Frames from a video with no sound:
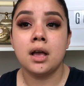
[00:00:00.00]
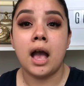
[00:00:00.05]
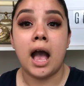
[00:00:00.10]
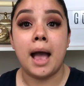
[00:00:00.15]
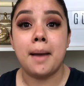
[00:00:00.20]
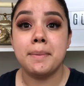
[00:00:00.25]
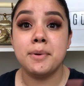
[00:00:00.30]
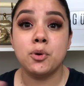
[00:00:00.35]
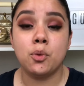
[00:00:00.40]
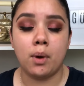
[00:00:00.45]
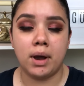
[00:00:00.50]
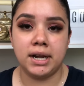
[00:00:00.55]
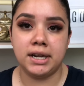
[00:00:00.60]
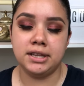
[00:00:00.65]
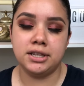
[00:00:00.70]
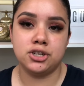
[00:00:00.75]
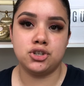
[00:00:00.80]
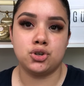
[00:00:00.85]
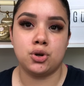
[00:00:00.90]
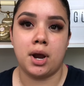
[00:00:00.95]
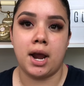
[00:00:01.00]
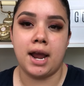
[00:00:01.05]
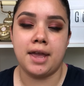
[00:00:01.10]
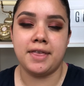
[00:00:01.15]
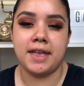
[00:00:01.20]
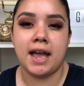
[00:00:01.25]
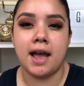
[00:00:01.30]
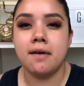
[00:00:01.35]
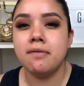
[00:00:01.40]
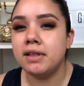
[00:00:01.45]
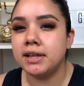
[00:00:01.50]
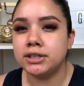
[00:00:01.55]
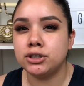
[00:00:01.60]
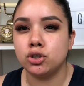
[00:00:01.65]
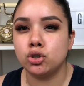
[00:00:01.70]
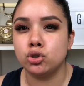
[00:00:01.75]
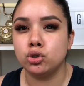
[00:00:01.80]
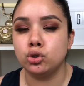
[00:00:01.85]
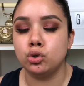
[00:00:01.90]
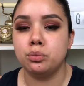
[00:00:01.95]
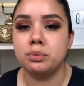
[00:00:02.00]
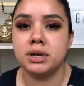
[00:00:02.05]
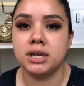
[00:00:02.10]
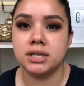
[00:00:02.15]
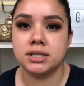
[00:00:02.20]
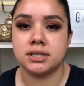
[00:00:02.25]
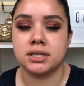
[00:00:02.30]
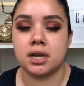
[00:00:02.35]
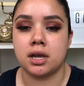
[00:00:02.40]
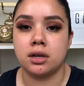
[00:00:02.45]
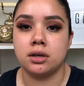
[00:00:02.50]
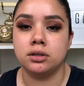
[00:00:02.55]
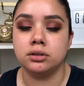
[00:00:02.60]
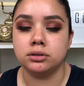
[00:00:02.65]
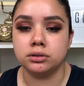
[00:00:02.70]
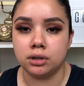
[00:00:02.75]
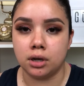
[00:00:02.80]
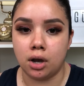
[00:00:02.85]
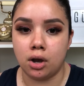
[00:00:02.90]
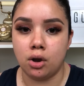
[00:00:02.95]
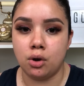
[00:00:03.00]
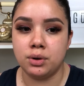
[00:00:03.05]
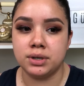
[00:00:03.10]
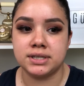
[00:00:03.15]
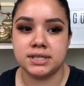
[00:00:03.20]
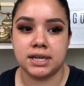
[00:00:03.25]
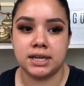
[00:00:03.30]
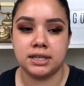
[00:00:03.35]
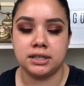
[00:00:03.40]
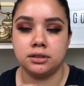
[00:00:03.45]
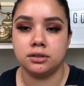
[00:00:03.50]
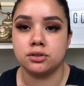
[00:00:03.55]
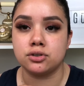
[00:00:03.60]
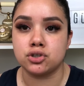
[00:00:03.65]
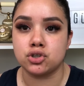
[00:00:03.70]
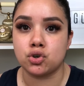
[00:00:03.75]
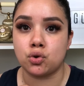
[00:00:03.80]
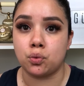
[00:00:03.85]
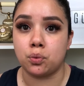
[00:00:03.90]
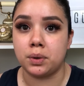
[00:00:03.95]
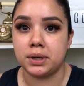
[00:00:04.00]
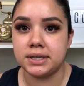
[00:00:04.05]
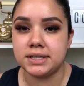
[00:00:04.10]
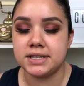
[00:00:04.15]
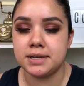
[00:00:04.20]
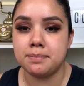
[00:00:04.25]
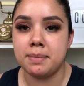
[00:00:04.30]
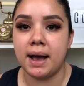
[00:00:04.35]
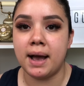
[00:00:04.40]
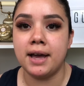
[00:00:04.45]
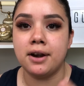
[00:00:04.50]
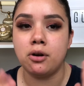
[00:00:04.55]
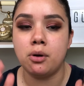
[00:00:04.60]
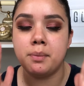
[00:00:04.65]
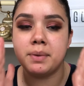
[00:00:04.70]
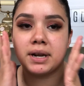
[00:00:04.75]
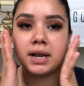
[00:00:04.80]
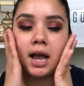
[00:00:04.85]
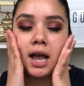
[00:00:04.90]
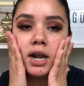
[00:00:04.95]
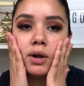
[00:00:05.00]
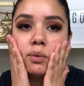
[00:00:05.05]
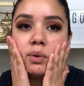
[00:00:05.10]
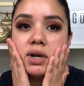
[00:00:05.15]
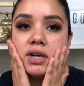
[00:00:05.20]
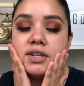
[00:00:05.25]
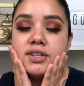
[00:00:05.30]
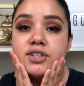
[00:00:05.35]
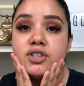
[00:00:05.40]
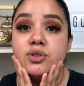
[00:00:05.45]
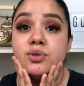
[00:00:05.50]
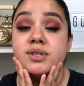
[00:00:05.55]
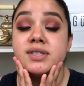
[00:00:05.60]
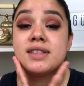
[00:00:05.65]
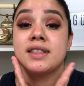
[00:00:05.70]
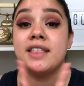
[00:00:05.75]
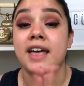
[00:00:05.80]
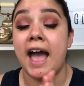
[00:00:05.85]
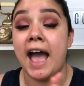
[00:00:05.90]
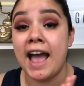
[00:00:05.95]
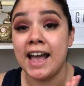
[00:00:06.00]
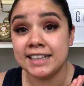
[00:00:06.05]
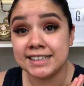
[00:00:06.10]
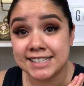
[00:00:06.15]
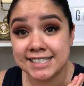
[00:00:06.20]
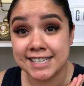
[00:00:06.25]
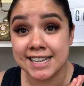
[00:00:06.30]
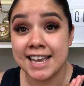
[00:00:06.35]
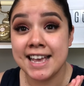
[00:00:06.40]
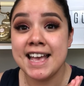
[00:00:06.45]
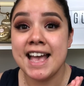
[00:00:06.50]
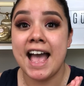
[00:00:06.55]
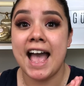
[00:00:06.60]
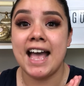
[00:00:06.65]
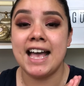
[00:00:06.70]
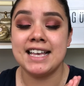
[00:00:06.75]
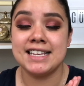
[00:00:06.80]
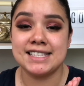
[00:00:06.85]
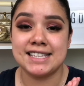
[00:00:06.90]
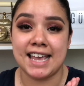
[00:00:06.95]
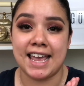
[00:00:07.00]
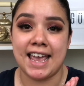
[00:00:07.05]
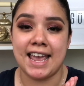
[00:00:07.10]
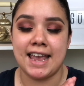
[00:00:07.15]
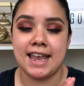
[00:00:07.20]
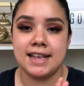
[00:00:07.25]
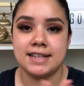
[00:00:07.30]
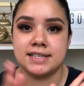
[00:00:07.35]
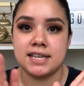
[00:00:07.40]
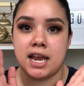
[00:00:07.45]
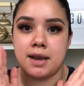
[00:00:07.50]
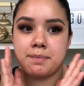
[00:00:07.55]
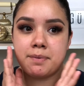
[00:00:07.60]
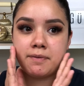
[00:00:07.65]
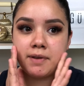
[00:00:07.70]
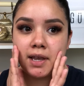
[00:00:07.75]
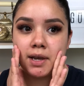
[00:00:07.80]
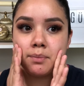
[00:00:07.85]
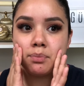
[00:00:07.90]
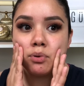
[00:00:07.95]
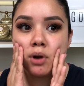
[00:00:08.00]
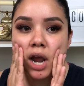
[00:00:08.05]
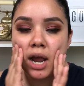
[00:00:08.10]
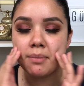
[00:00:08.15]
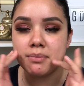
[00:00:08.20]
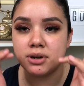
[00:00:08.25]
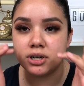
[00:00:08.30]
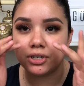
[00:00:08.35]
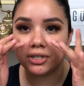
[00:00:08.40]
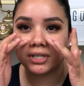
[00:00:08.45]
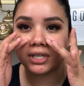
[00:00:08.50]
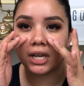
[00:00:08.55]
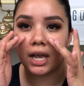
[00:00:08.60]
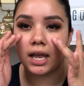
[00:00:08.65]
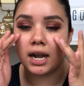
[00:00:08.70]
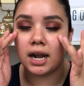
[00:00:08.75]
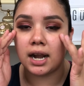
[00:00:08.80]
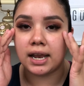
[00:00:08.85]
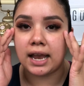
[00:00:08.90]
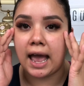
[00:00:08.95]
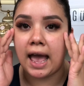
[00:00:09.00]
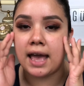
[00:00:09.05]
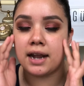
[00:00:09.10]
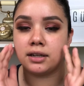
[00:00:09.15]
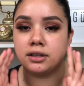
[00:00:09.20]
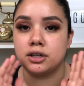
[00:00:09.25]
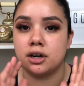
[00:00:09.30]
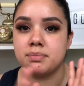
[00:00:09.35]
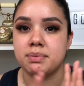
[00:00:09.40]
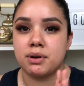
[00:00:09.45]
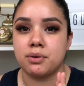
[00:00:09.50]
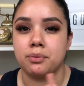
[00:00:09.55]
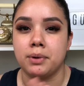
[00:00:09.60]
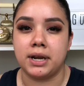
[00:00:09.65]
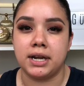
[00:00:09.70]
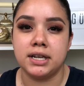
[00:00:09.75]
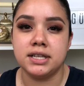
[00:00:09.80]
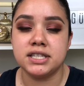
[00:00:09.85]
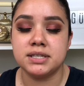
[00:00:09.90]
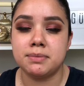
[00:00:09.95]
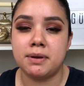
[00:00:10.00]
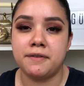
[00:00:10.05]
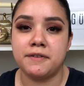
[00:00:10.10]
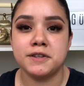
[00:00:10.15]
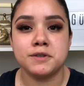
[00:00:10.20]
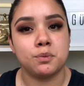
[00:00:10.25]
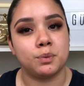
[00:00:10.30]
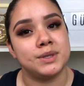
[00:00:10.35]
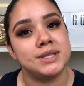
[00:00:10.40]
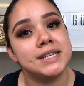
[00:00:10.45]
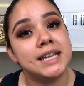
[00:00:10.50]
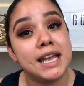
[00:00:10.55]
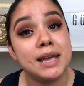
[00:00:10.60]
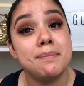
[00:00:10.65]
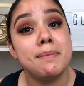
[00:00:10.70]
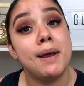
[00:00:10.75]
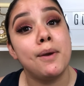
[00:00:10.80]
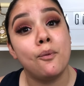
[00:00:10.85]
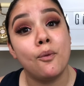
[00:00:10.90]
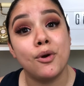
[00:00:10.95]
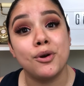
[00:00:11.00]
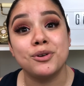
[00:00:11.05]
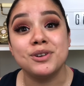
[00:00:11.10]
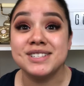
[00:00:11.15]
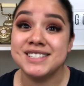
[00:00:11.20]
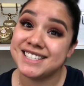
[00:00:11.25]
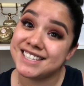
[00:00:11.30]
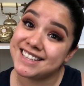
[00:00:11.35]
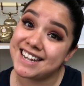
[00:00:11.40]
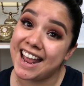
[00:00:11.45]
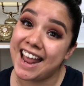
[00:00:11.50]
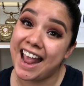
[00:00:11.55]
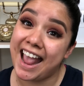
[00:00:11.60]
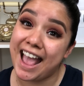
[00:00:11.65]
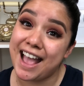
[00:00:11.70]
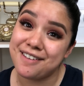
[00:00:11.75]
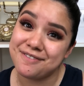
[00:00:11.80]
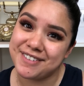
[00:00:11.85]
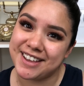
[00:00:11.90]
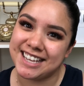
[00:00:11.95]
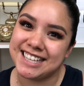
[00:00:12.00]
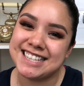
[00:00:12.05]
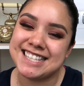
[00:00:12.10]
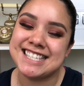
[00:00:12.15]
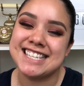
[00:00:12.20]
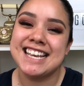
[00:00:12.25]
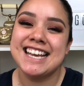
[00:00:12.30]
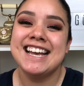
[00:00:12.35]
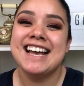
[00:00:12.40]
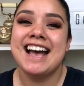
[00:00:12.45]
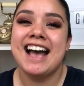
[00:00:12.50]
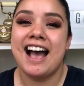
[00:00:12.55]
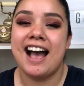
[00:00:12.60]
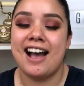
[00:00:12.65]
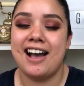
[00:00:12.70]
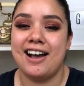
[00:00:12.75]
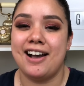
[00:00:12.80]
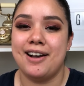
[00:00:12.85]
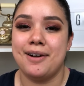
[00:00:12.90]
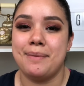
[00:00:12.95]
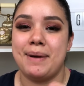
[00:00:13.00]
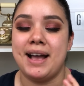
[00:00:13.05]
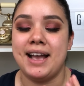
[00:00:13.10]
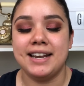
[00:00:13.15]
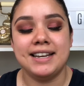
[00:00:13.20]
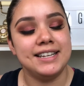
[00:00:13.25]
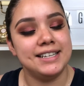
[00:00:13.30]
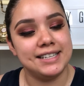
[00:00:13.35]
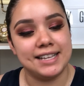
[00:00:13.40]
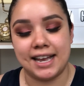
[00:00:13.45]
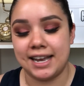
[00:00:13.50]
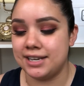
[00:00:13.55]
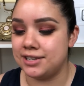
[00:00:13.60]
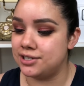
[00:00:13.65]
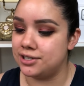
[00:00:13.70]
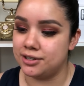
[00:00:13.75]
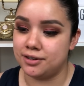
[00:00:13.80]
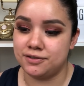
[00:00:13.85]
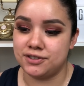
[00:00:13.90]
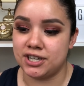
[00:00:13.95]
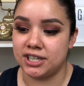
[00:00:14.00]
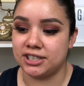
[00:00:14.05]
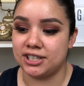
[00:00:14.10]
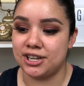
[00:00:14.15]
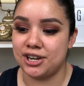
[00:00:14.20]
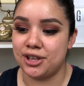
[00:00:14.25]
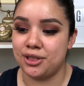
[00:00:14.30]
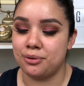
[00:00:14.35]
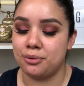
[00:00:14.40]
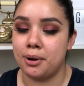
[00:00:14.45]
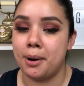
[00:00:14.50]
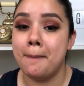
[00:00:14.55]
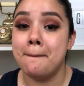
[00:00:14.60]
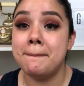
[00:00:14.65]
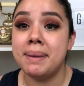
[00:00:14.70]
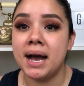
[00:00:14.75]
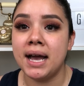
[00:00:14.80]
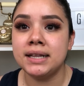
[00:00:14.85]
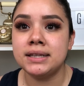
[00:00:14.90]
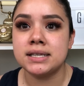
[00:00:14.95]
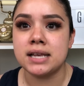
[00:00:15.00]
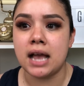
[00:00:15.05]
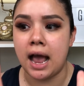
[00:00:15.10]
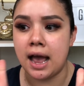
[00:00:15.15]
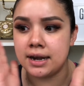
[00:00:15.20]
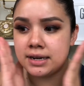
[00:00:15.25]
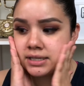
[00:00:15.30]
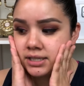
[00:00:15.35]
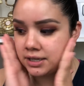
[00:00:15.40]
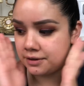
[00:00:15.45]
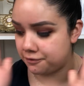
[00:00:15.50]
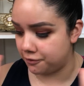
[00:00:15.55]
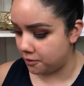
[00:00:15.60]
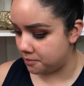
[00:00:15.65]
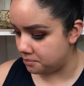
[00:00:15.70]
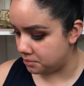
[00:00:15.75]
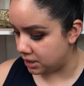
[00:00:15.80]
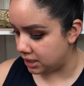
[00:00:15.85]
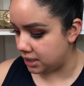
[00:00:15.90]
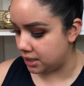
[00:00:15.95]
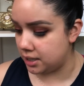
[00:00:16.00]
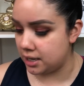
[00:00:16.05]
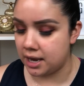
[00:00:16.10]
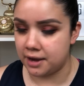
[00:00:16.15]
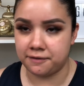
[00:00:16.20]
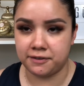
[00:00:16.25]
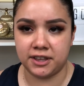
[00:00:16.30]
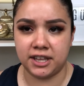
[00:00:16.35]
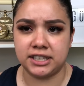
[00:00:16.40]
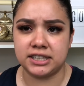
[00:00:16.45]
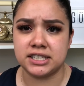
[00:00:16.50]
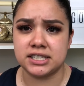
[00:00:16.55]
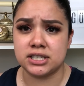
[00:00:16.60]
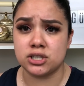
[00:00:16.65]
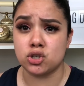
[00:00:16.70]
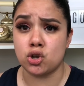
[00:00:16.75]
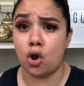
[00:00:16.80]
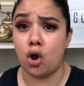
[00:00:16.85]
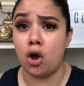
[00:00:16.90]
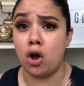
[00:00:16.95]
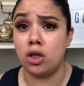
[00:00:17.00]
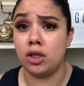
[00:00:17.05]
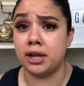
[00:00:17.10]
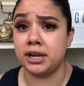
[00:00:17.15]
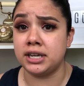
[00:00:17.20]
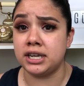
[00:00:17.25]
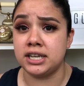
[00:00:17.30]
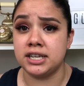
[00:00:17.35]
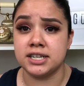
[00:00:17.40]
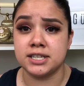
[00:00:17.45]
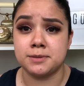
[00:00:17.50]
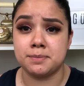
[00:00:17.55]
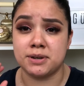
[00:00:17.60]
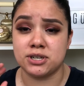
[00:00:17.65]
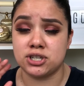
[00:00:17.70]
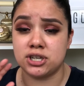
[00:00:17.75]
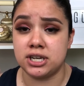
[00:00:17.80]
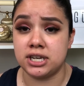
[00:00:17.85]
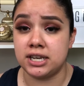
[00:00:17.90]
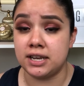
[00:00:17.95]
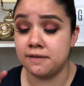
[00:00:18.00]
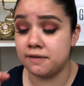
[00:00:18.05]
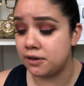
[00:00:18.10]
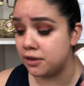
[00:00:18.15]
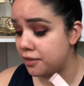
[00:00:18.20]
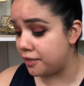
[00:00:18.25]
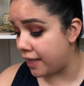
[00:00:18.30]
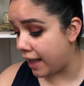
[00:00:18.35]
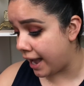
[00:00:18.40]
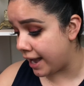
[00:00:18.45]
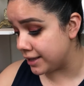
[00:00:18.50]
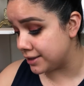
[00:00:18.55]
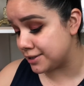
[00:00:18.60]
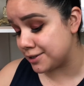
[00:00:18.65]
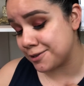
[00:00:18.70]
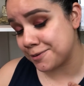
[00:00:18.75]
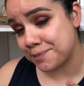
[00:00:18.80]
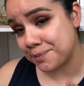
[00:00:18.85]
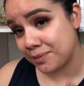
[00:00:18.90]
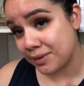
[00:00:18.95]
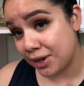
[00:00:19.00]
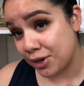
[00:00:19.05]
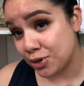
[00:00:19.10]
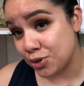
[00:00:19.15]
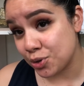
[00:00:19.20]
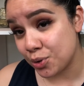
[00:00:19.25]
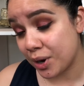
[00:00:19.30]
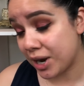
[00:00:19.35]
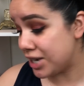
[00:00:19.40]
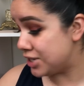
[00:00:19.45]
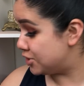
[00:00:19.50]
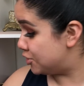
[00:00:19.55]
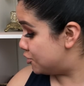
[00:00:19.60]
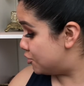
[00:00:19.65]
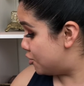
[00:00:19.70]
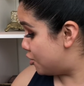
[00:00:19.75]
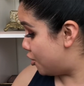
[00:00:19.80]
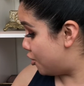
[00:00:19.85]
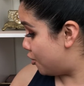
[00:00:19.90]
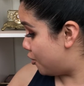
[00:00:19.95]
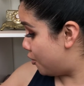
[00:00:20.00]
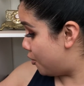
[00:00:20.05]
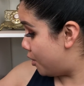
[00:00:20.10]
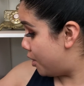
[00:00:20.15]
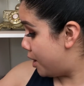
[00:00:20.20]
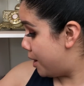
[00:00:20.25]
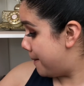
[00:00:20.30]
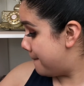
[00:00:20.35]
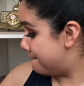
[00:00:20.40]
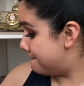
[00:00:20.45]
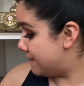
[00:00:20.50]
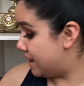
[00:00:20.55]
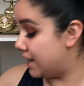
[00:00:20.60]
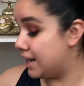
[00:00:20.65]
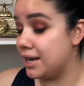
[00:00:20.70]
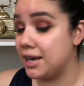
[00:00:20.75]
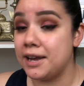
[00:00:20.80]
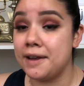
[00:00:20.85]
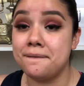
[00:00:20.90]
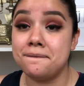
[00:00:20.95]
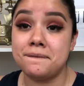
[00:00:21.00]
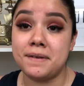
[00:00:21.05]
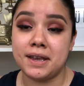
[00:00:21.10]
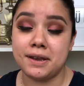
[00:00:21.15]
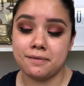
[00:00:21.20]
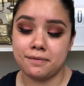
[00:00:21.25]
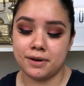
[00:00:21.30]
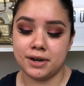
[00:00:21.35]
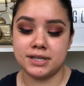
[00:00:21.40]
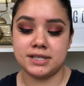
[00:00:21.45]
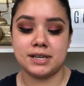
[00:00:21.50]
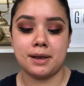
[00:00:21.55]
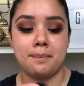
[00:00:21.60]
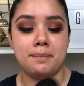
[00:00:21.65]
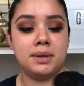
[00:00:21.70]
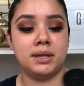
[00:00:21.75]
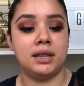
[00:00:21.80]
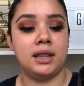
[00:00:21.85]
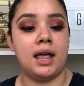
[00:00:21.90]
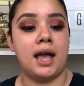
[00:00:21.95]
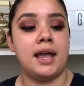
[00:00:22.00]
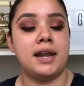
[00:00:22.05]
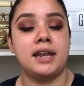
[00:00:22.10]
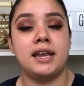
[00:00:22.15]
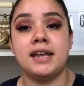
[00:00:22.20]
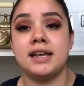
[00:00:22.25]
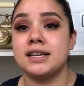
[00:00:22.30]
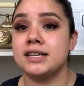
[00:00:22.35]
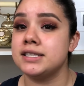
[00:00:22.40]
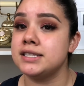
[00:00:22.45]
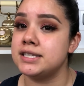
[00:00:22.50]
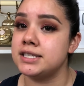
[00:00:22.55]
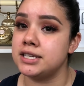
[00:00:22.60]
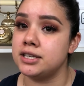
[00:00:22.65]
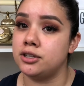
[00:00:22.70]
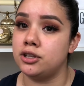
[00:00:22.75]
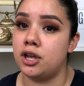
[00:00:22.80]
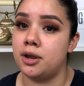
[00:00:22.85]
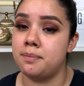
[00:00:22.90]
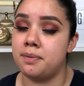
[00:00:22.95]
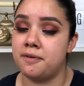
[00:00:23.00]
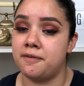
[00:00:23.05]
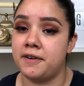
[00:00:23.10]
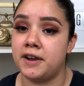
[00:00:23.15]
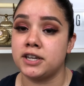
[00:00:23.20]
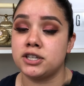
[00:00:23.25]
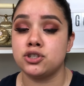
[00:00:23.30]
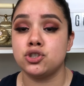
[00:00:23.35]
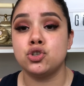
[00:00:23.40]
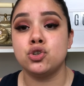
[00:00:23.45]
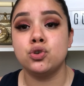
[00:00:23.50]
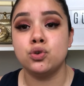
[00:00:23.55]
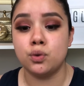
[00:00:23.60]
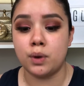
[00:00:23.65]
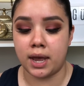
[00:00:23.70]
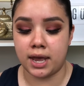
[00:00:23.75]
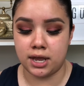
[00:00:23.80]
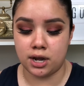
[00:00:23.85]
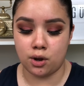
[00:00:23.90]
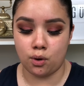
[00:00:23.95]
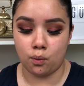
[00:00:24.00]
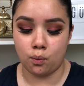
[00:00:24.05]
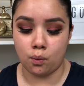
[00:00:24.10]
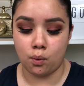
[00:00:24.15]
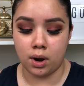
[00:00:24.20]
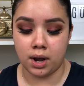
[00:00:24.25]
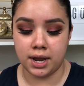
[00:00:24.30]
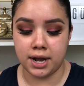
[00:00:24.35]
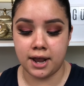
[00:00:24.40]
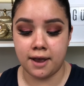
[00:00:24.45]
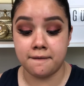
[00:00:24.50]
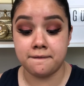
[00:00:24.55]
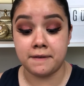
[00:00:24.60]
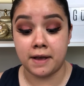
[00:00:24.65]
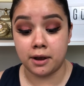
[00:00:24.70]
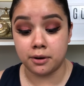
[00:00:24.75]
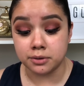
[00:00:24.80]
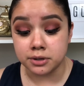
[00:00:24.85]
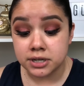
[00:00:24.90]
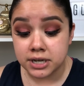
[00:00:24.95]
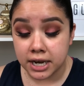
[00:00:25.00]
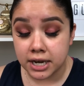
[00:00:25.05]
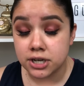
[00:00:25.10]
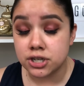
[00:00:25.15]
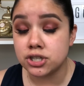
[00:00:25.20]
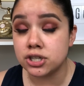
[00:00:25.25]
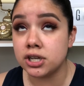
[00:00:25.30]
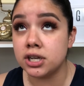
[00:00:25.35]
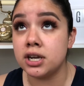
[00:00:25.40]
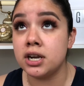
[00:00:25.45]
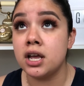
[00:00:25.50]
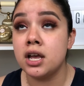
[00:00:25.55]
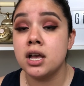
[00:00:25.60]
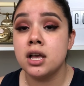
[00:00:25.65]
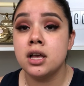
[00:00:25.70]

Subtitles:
I've been wanting to try, they have like their Luminous Glow. It's like in a little squeezy bottle. I've been kind of wanting to use that as a type of like primer, just to kind of like add a little bit of radiance to my face. Once again, my Walgreens didn't have it. I should have checked another one. But honestly, for me, I feel like this is all I need, especially given that you guys know my favorite Milani Conceal and Perfect 2-in-1 foundation.